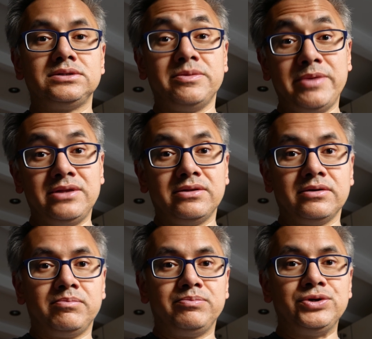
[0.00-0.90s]
To me,
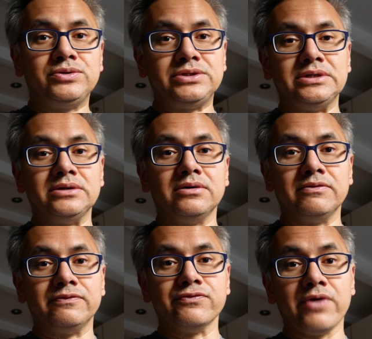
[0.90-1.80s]
the beauty
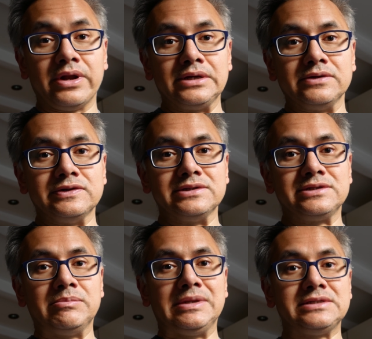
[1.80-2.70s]
of running is its
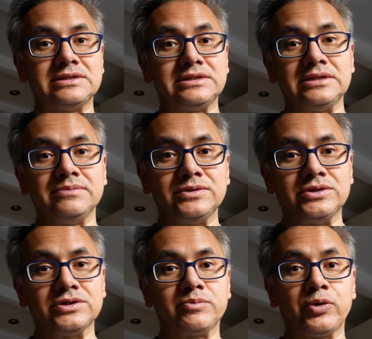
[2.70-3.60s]
simplicity. You
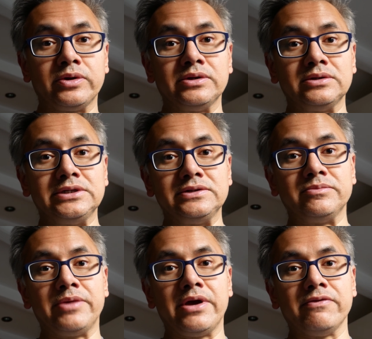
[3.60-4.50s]
just put on a
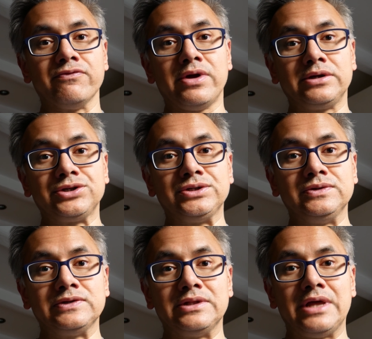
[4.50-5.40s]
decent pair of running
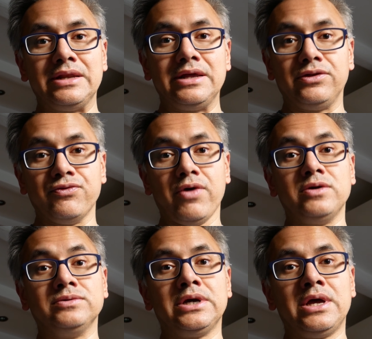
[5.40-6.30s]
shoes and then hit the
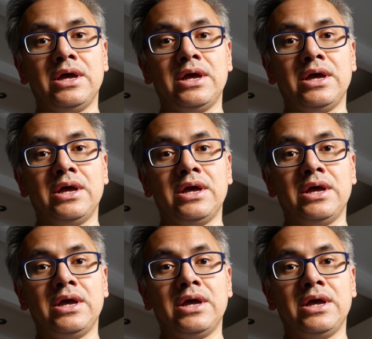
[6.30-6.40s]
road.